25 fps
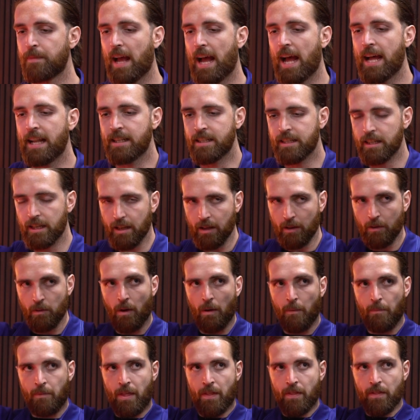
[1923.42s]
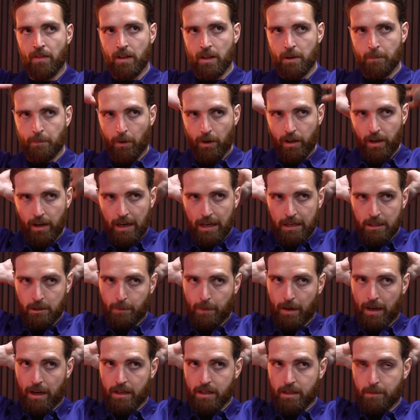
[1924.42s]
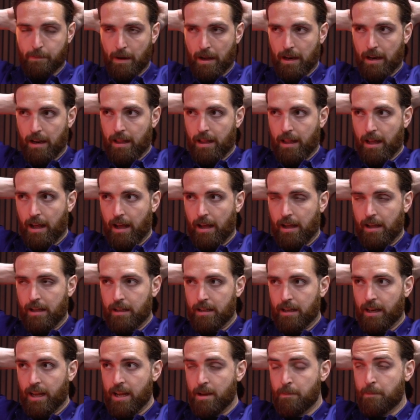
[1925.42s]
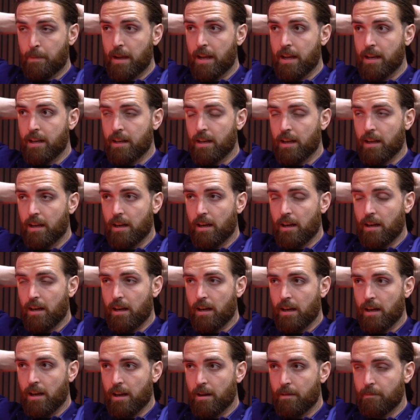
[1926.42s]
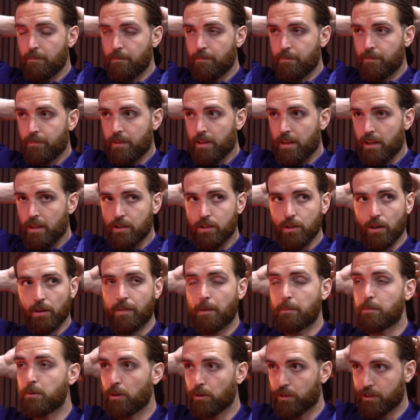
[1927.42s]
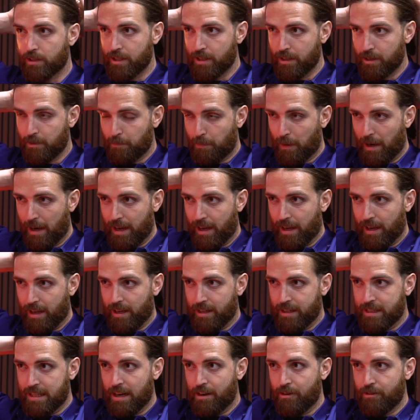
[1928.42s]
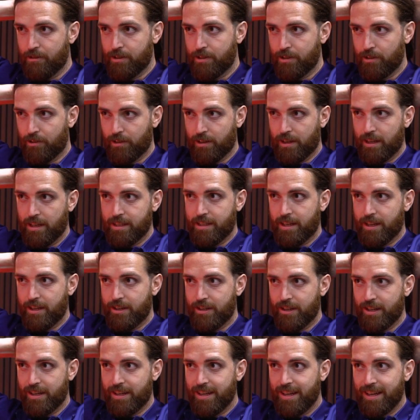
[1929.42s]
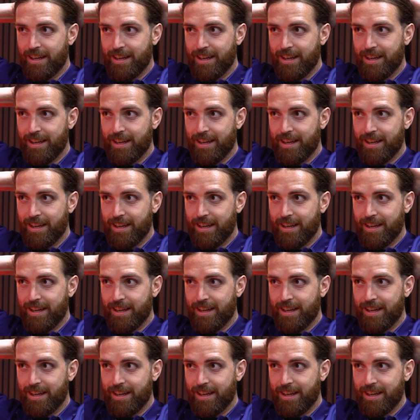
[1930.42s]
And then you put your hands behind your back like that, like you're being sort of abducted by a terrorist organisation.